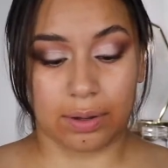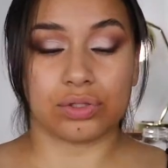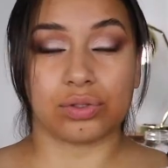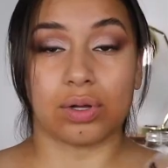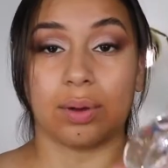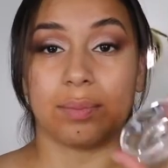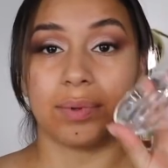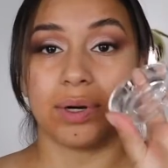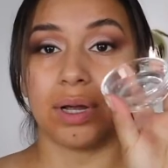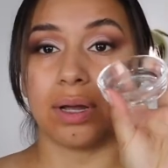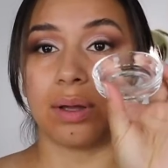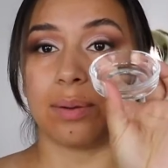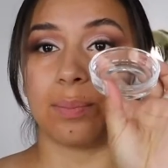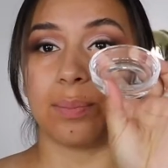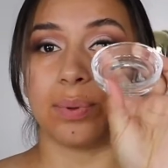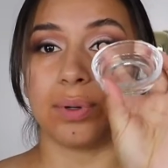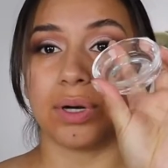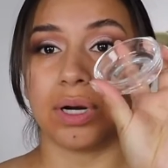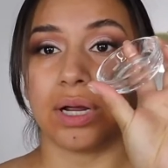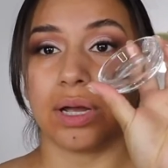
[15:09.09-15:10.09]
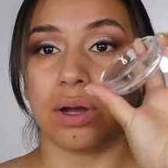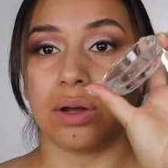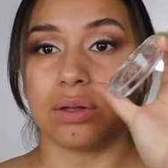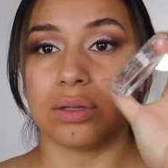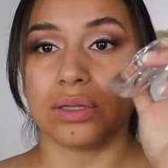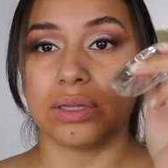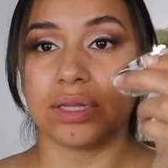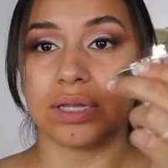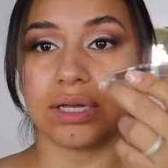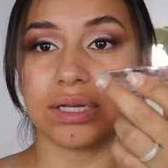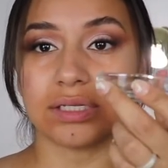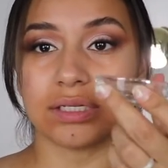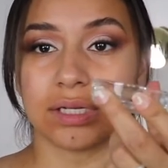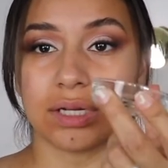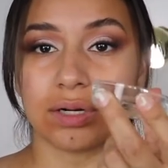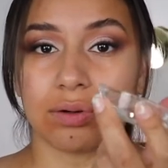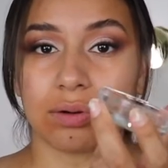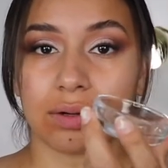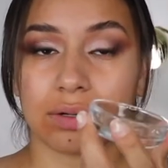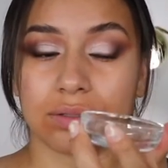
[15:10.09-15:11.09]
So I'm gonna put it on this
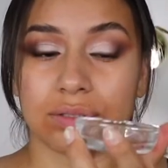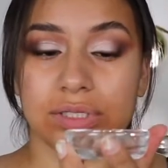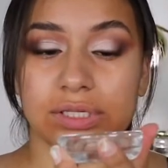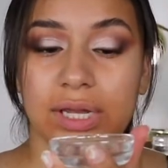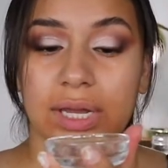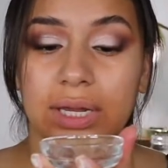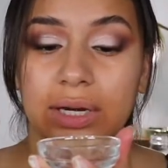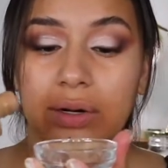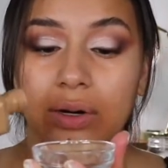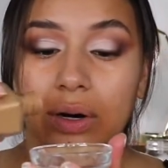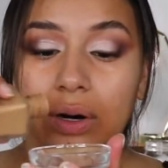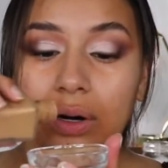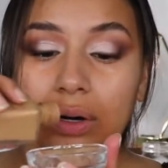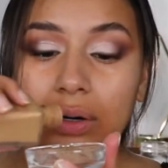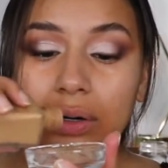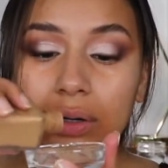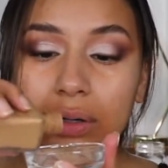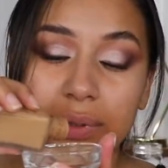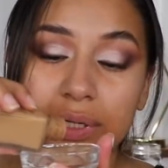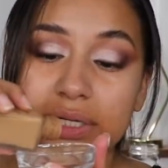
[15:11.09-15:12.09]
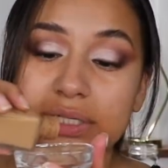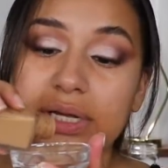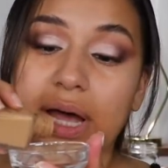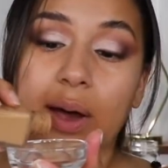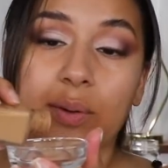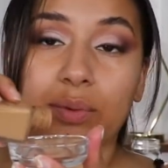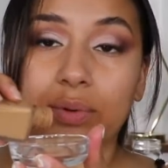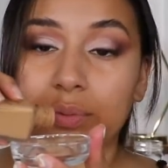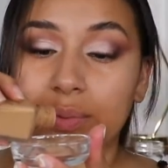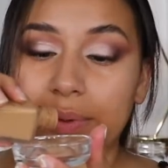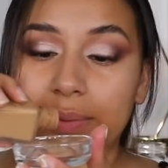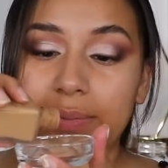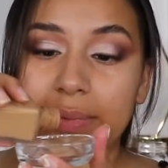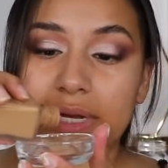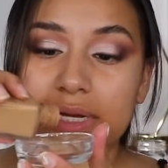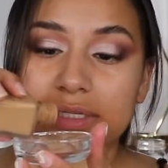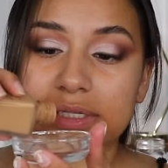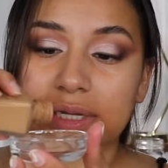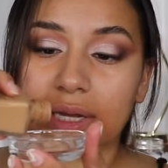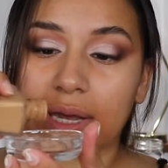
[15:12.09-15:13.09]
little container because I will be
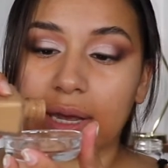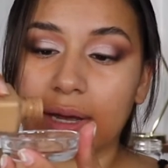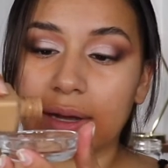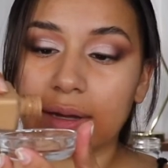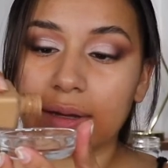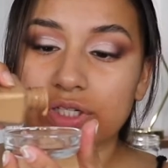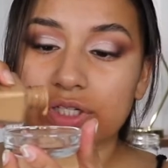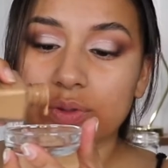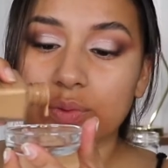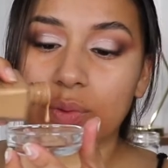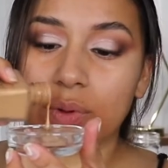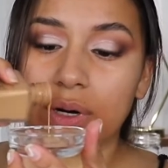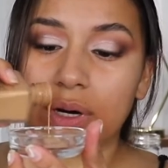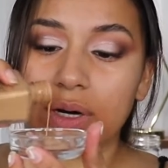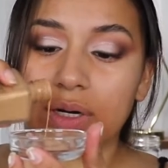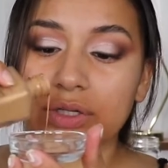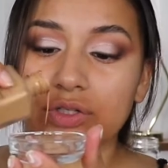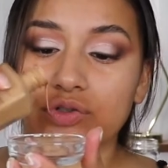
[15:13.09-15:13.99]
mixing it, just one